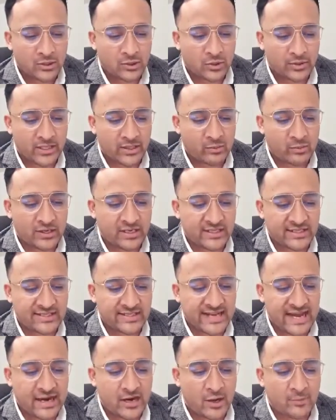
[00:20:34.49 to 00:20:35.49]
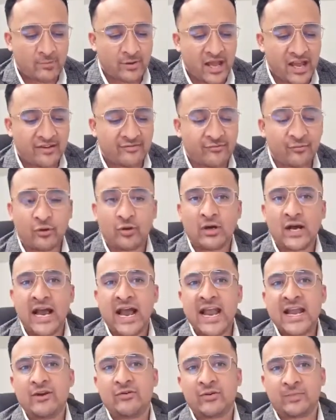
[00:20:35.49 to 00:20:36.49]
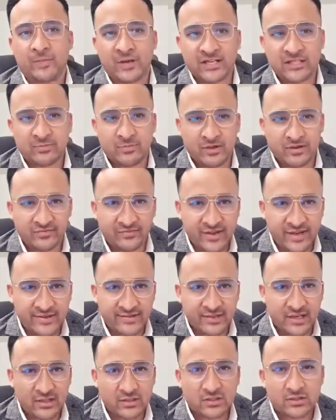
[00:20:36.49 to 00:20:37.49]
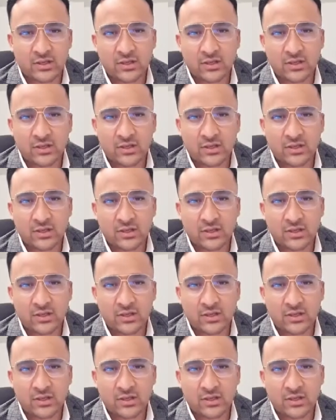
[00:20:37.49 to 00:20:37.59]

so that we can start applying for a replacement visa.